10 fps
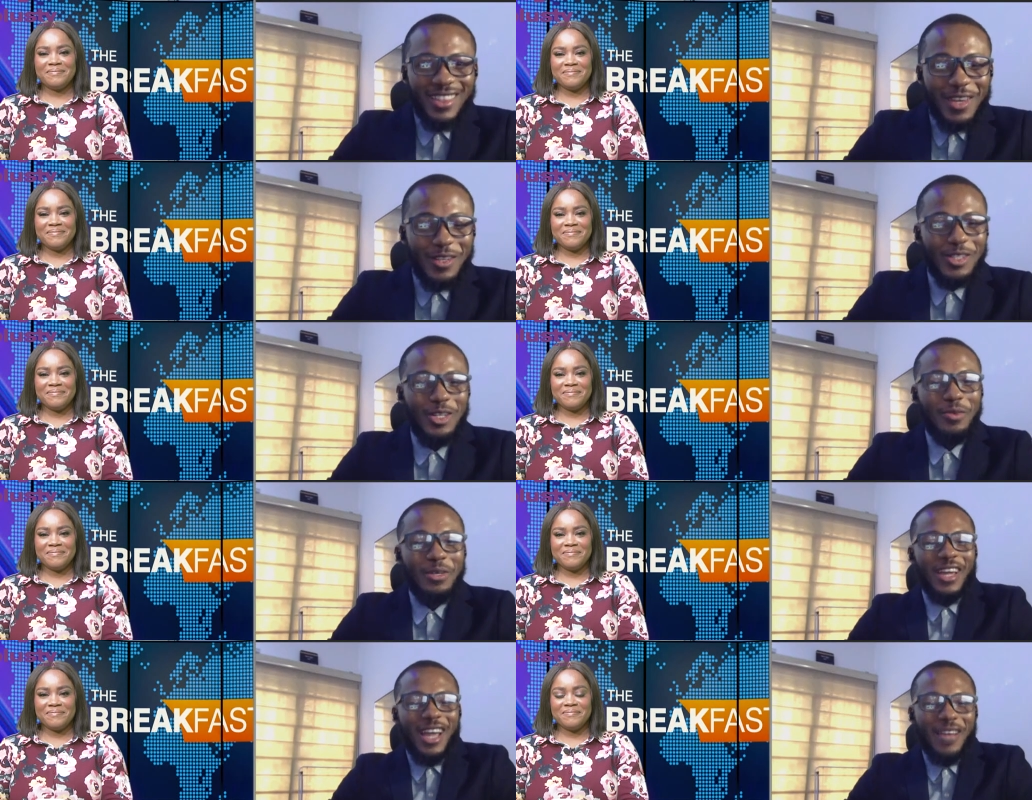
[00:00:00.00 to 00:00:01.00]
Speaker 1: Thank you so much
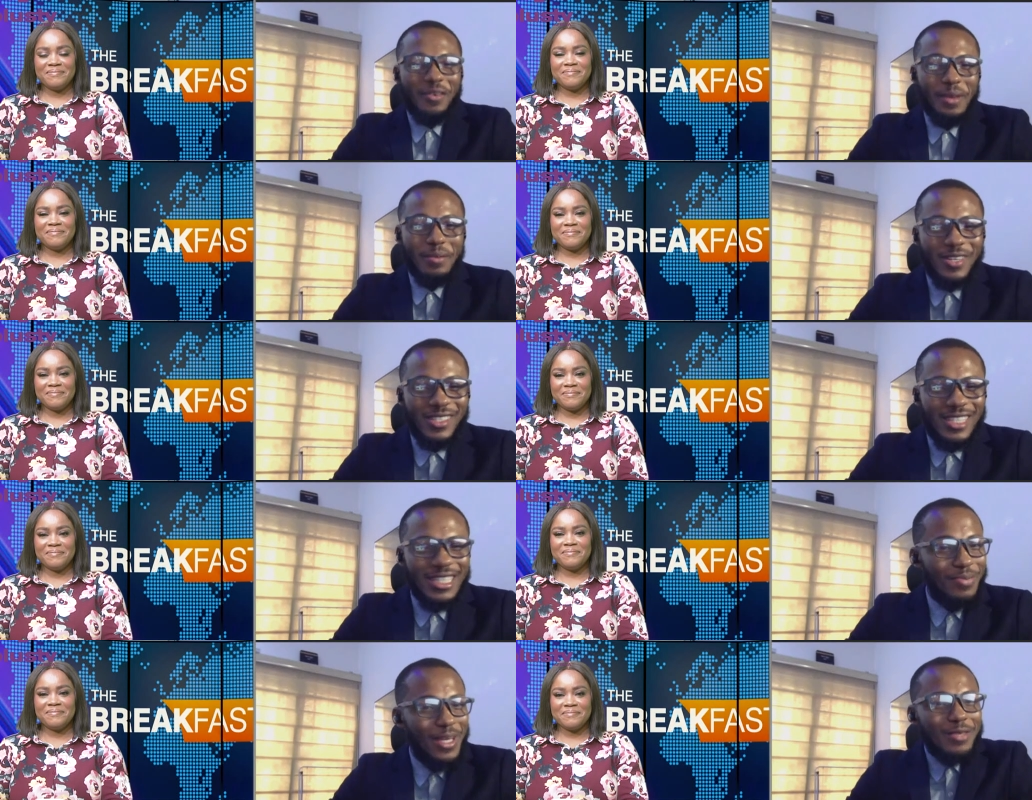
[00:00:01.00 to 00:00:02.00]
for having me, Mercy. It's
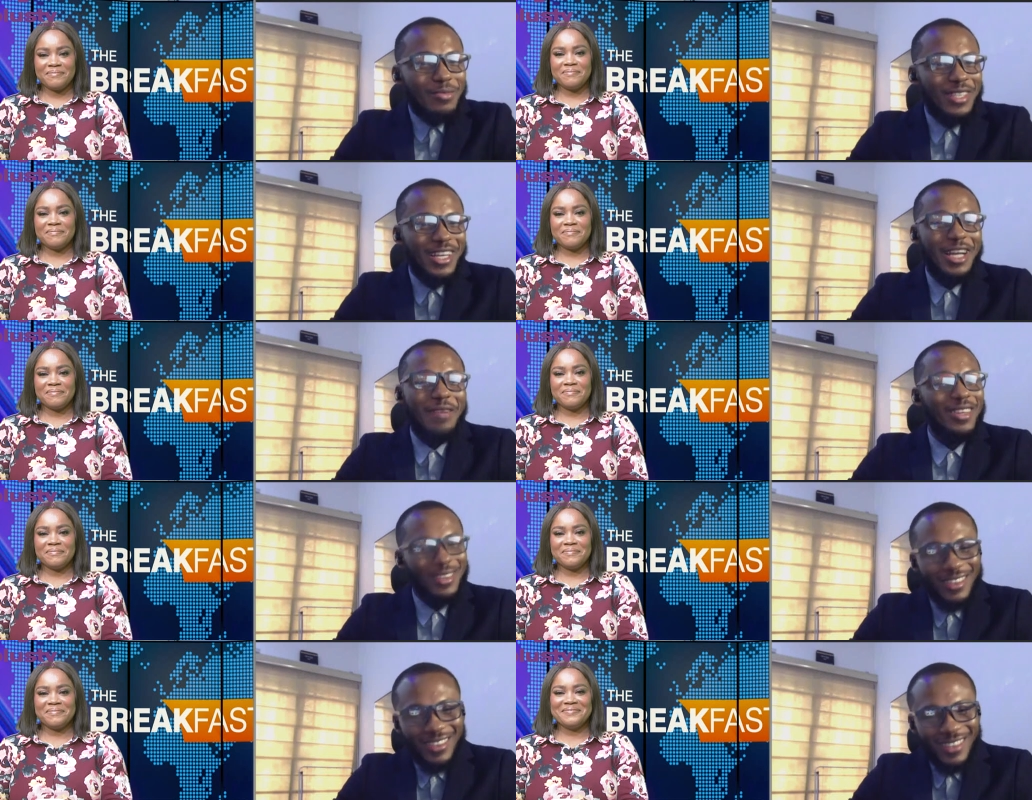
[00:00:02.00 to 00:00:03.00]
been some time, and
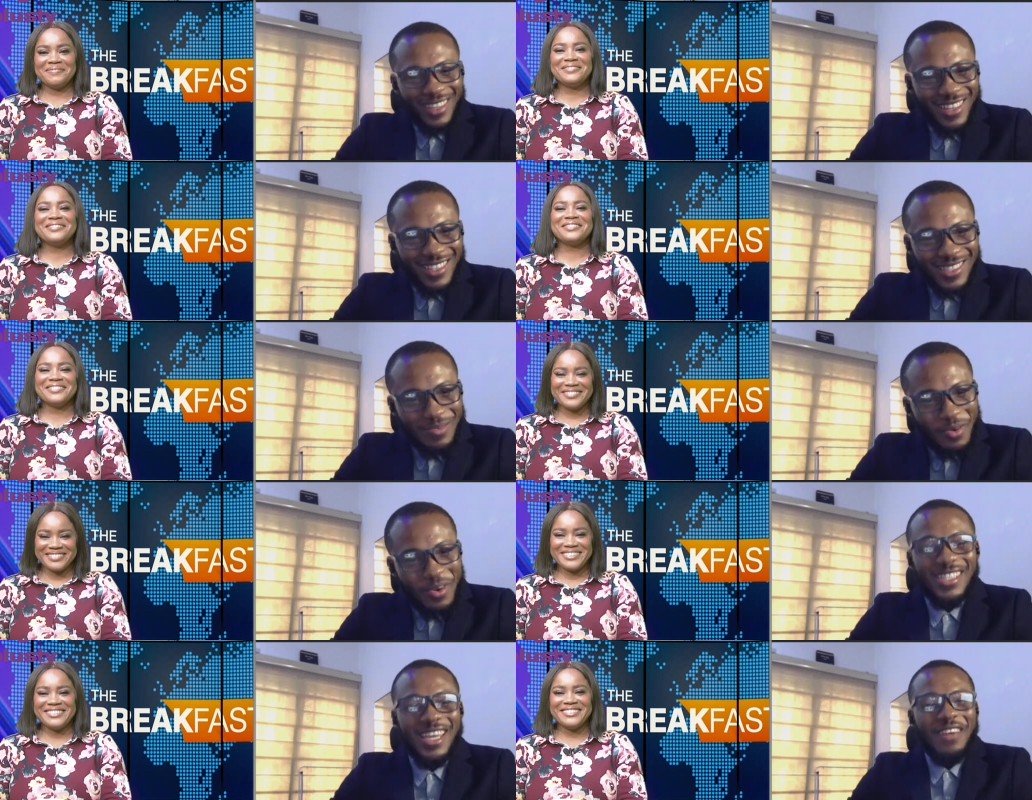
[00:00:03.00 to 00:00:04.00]
you're looking as pretty
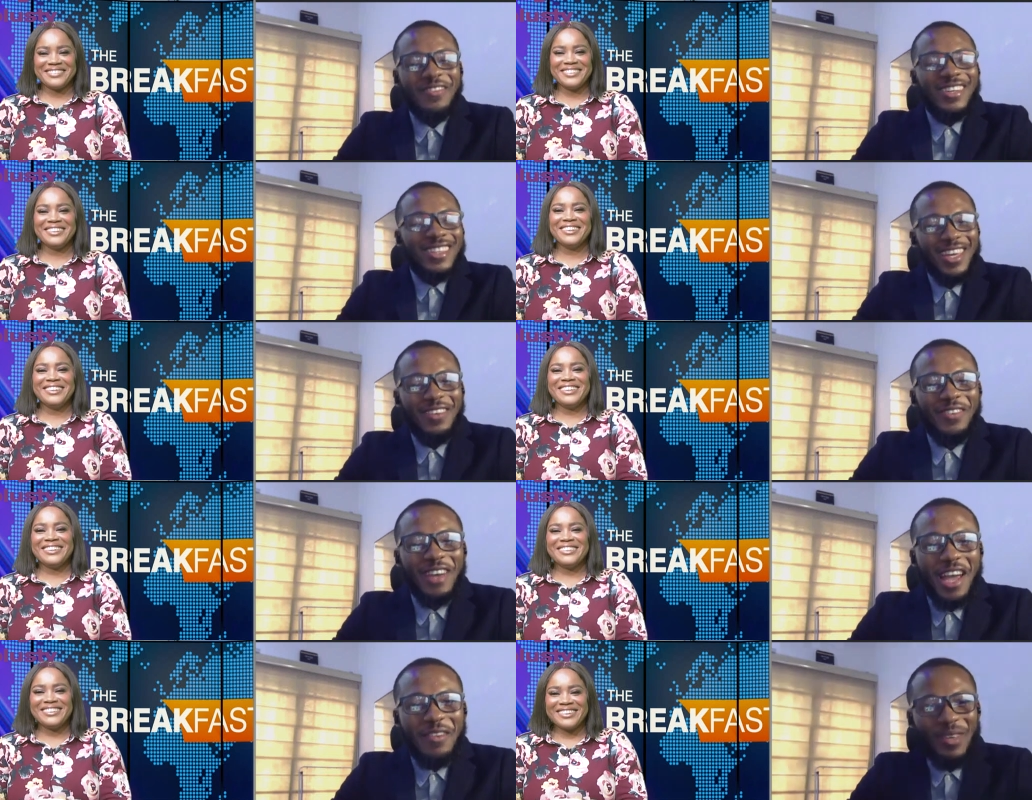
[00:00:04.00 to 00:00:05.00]
as ever. Thank you for
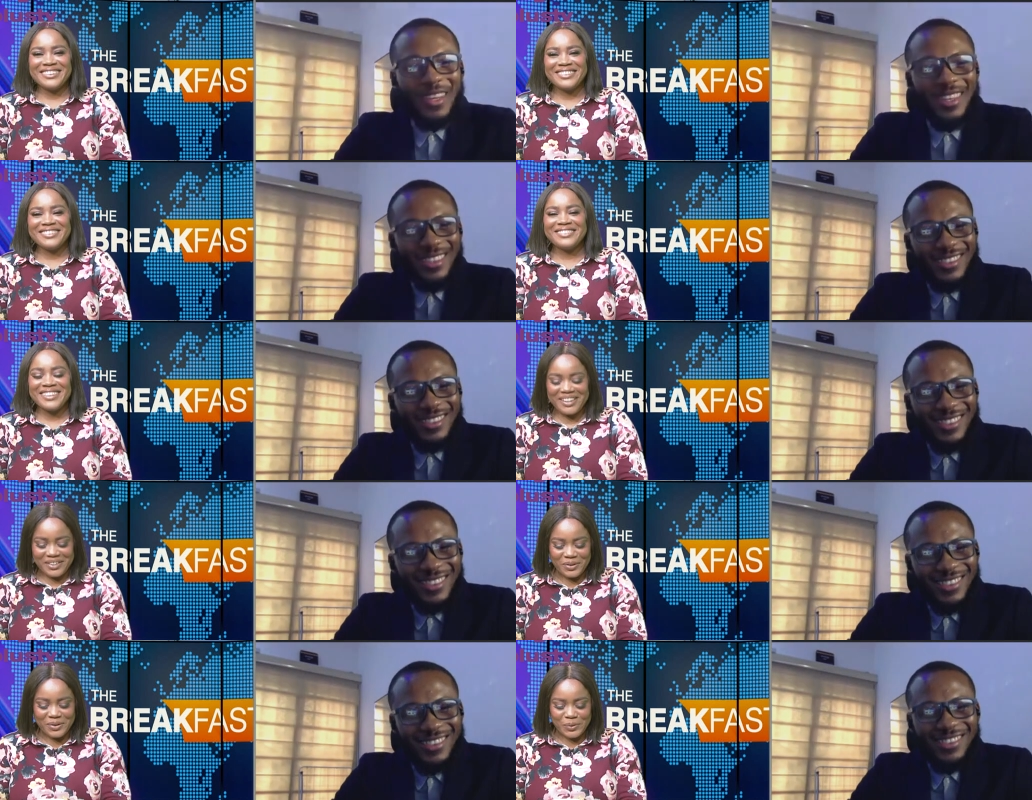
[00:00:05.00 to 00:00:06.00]
having me.
Speaker 2: Thank
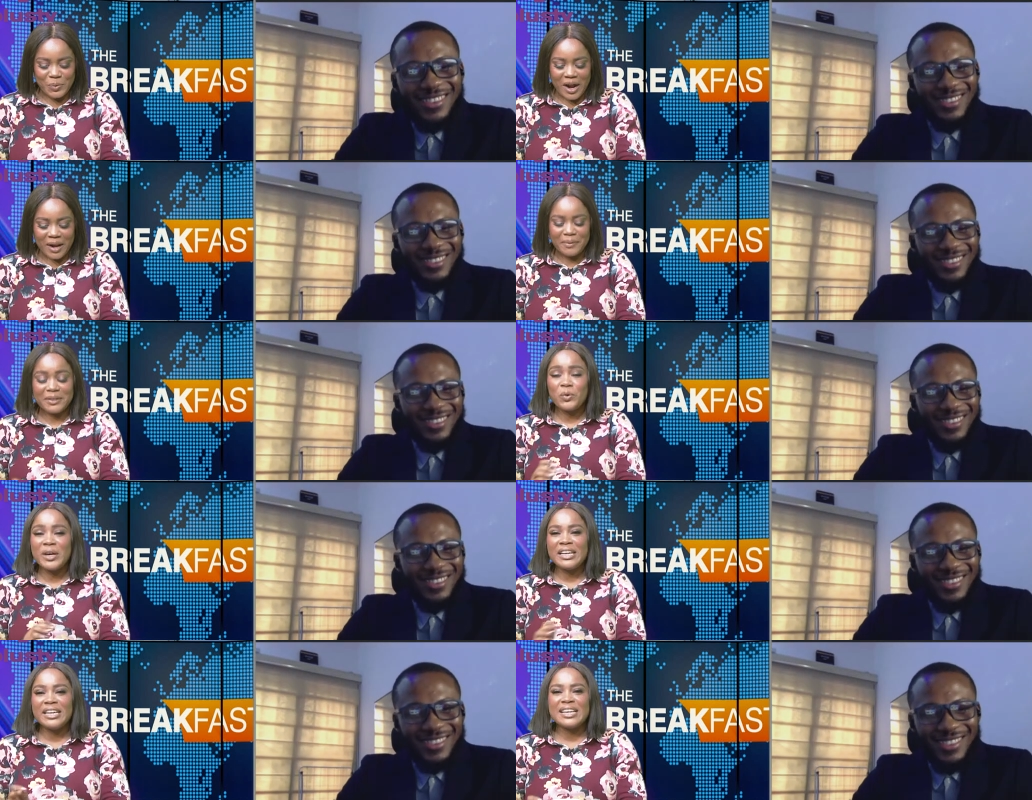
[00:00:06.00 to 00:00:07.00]
you as well. But
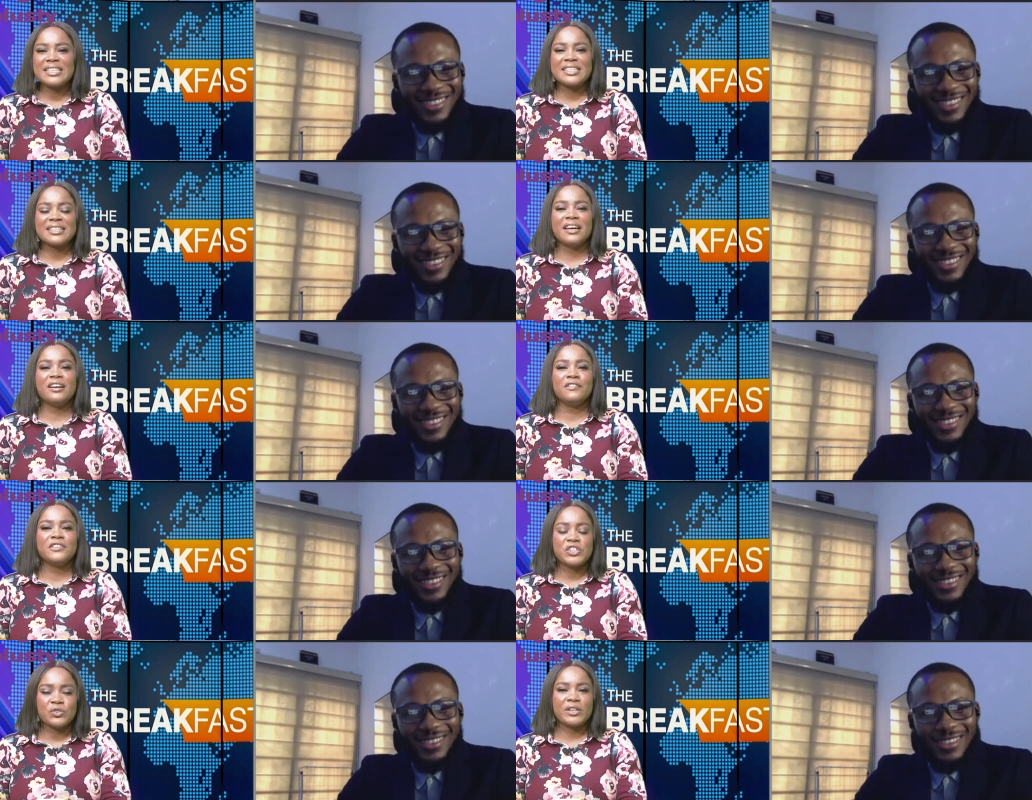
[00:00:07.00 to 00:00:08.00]
quickly, let's delve
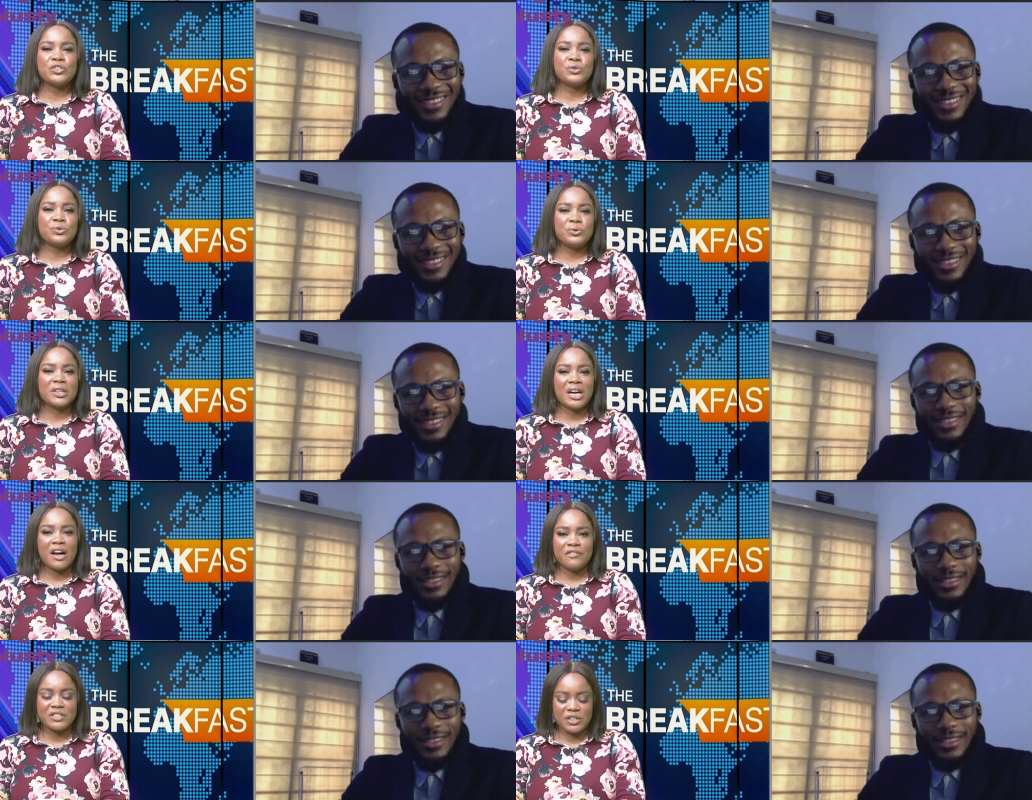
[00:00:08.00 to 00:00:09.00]
straight to the
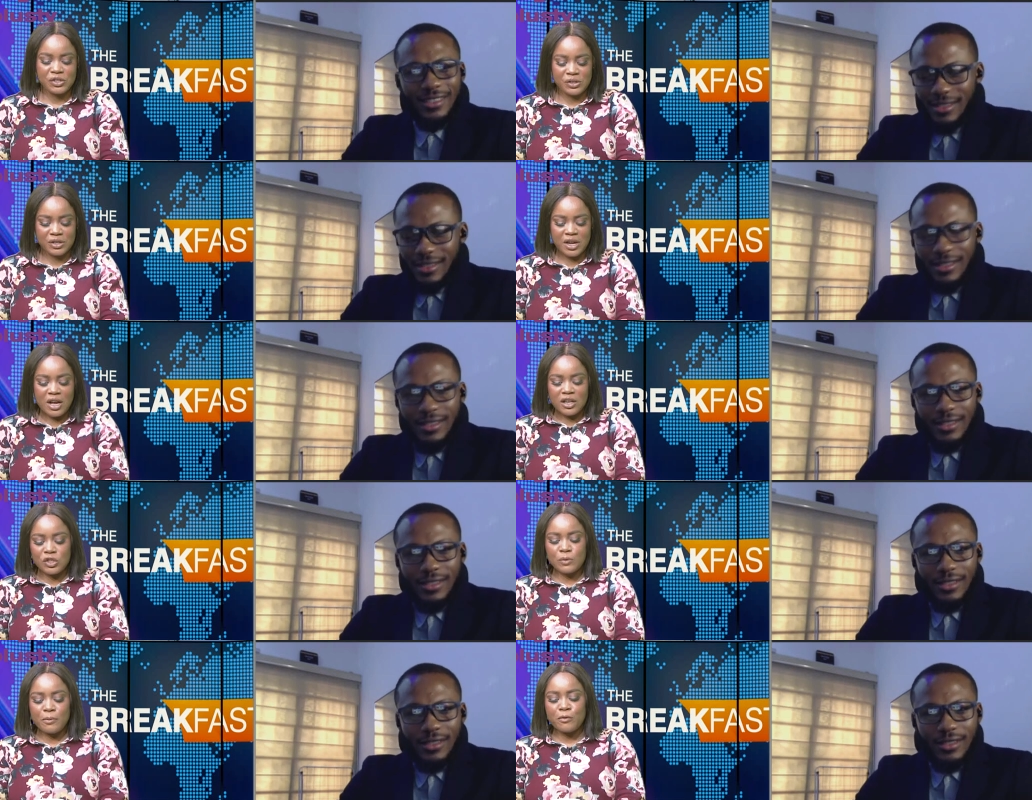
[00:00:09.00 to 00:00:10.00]
conversation. The
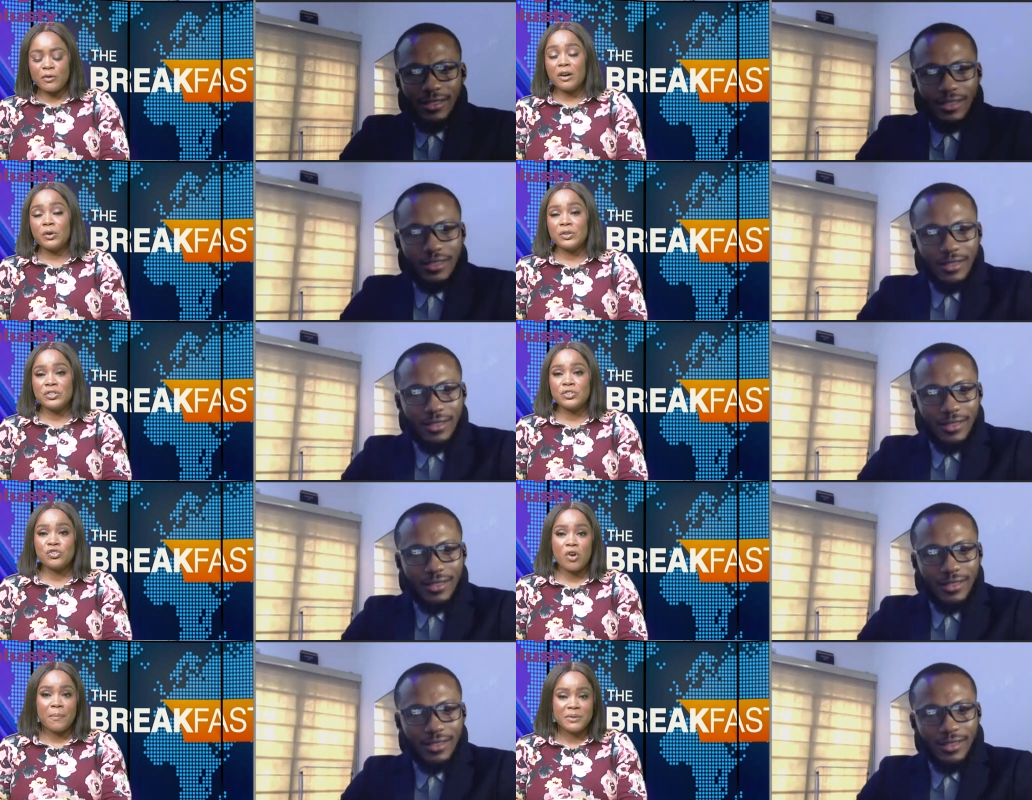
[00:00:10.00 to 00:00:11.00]
Super Falcons
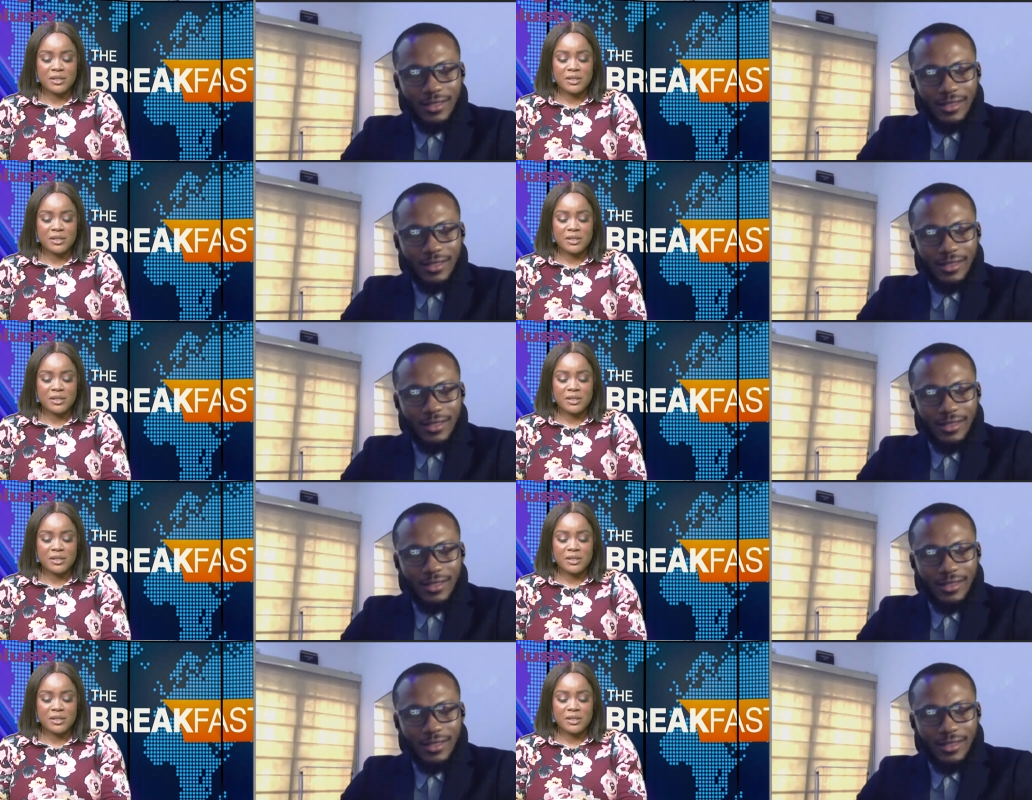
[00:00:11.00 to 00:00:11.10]
dropped